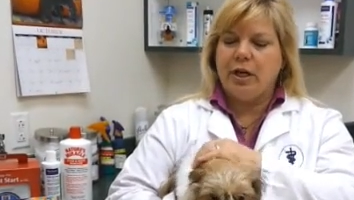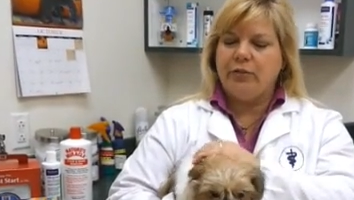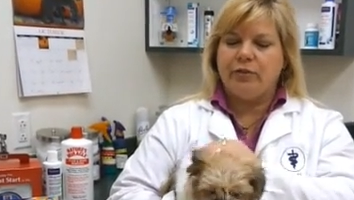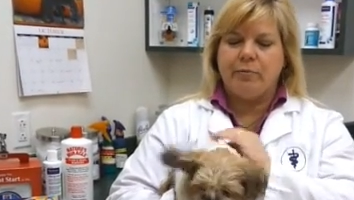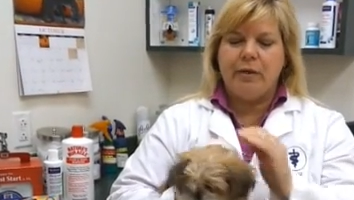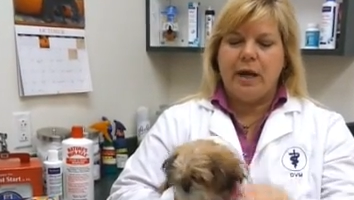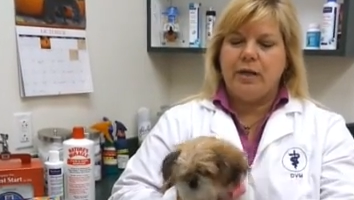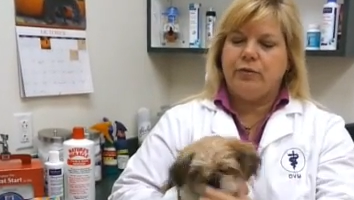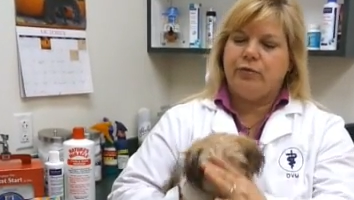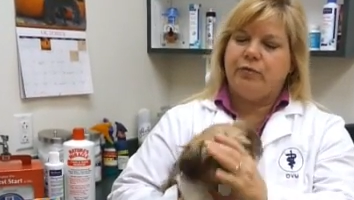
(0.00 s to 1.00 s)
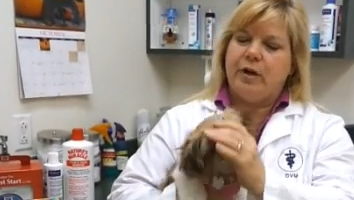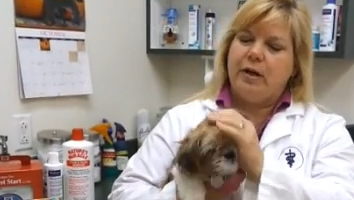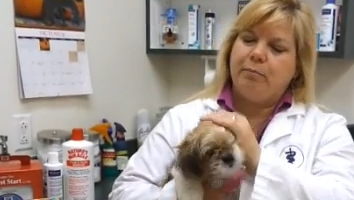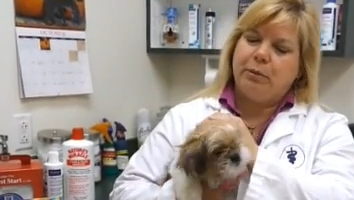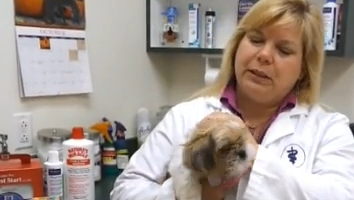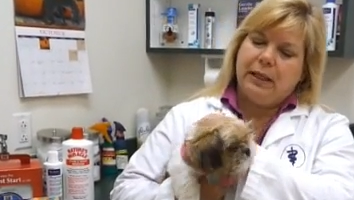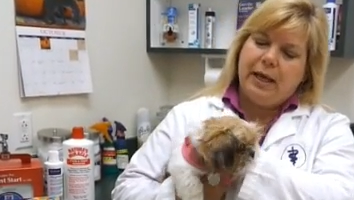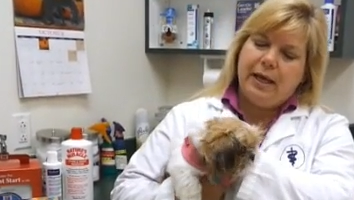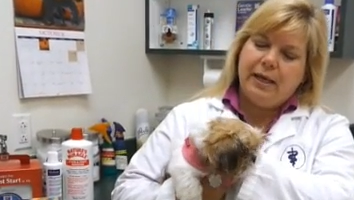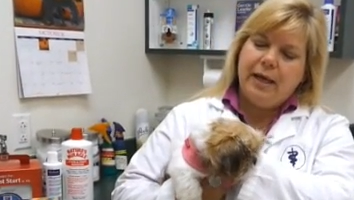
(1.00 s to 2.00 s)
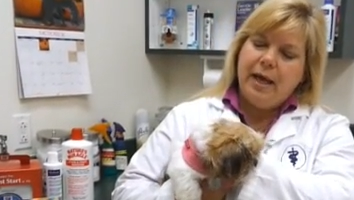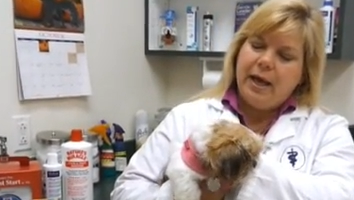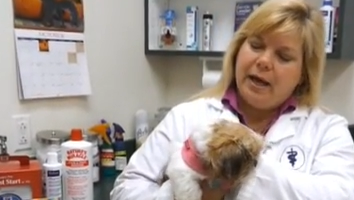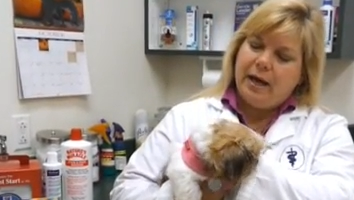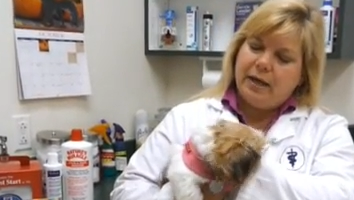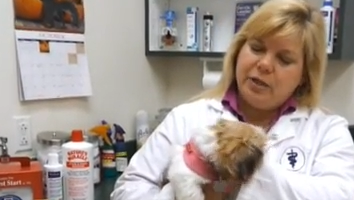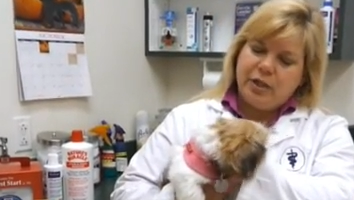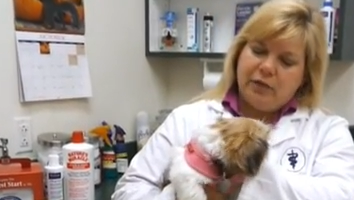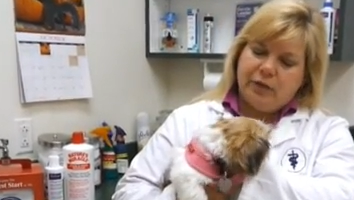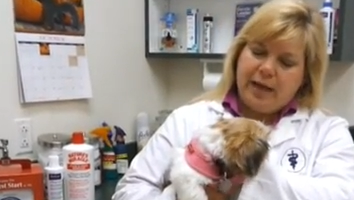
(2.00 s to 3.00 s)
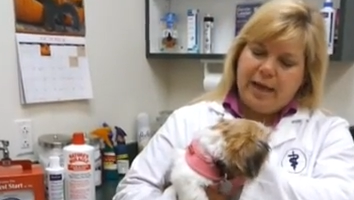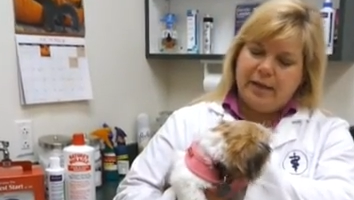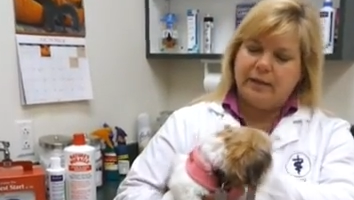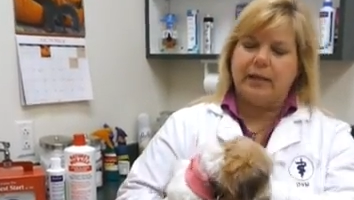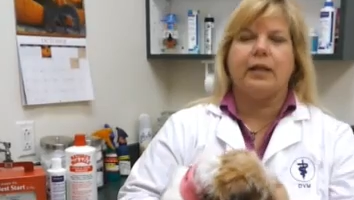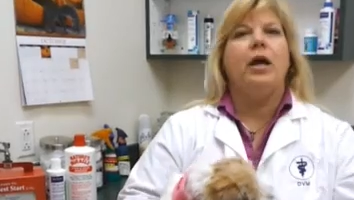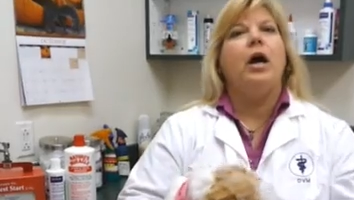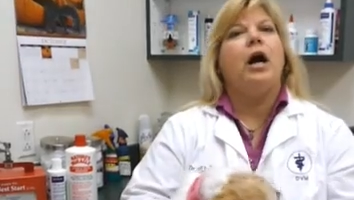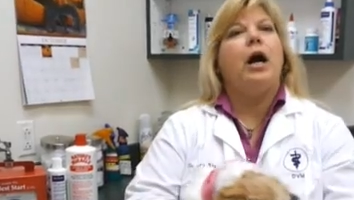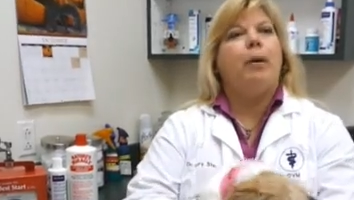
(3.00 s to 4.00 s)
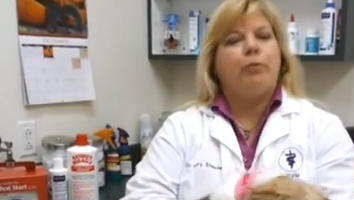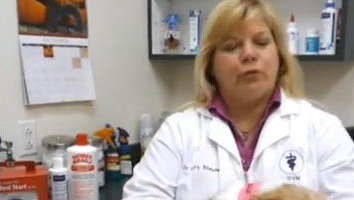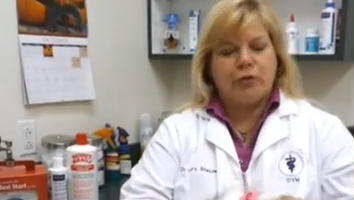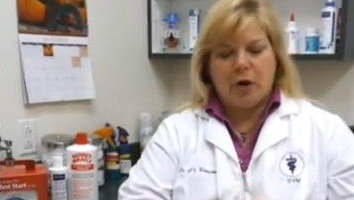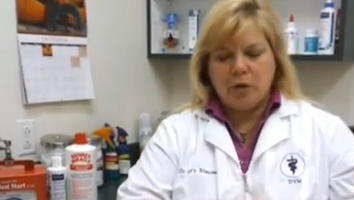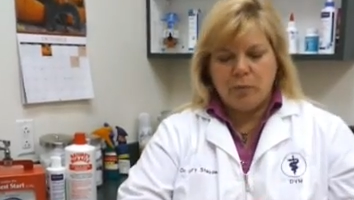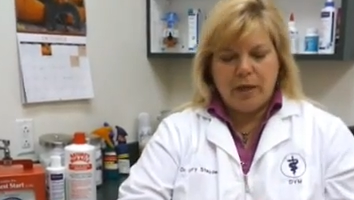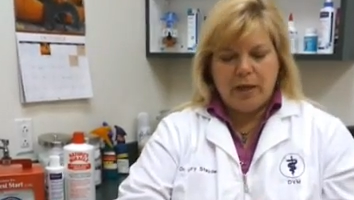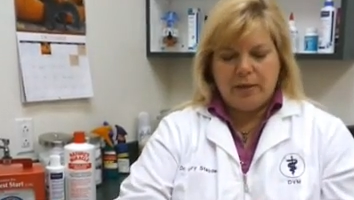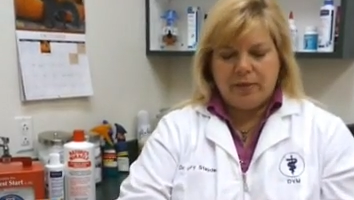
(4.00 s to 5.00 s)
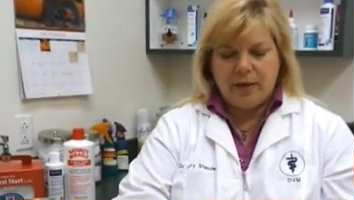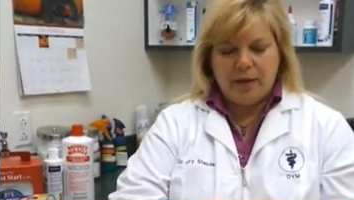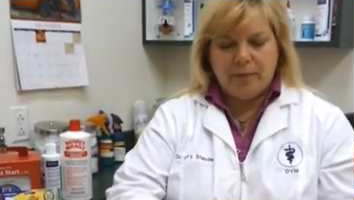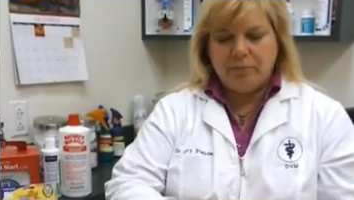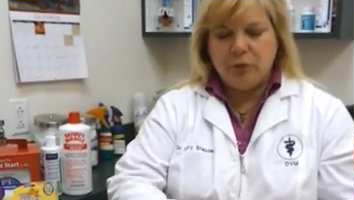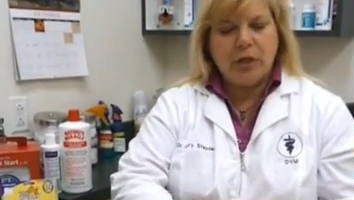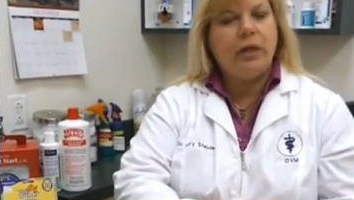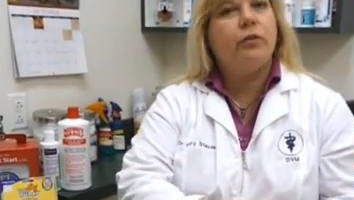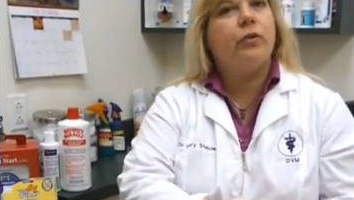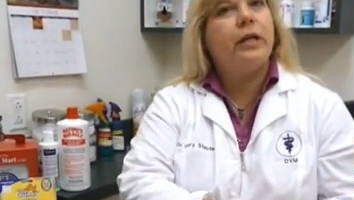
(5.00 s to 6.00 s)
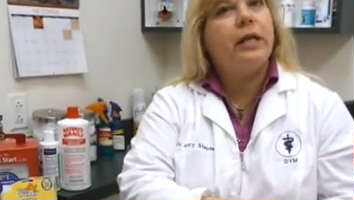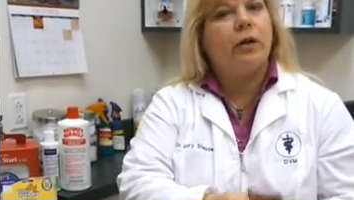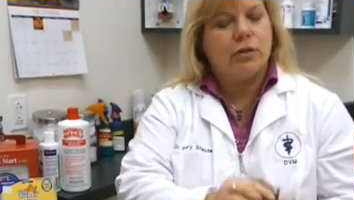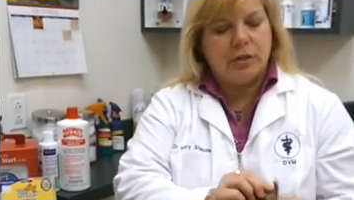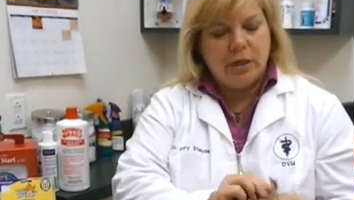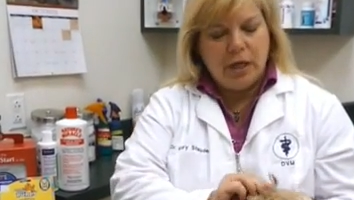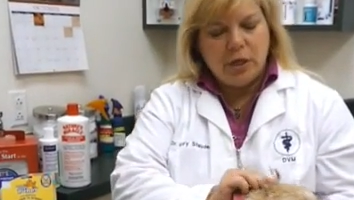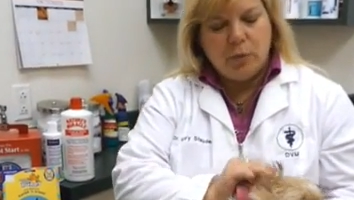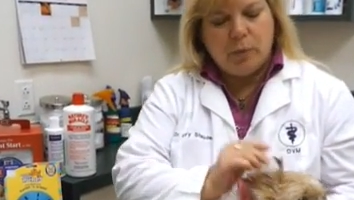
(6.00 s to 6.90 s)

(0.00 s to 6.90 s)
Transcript: Just some nice, fun play, gentle handling. Start with looking in their ears.